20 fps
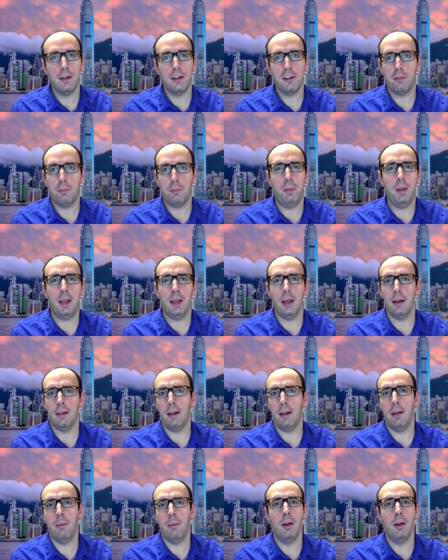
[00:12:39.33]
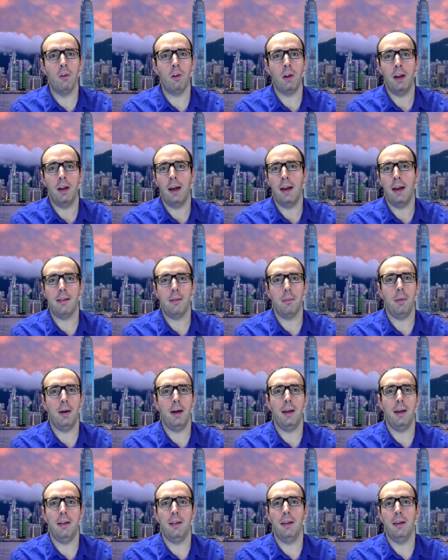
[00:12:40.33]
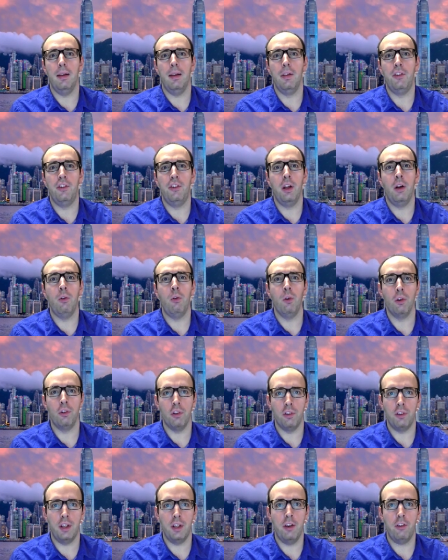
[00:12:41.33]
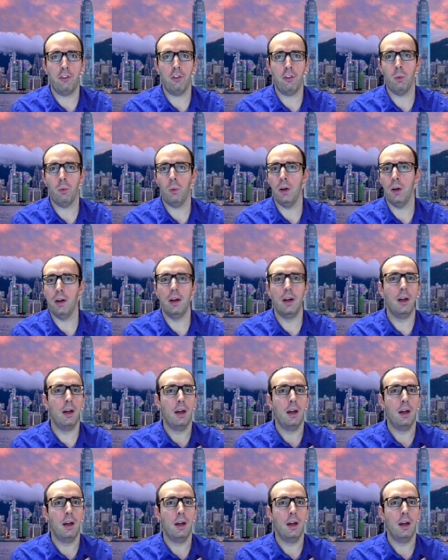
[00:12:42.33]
speaking at an event organized by the Digital Euro Association where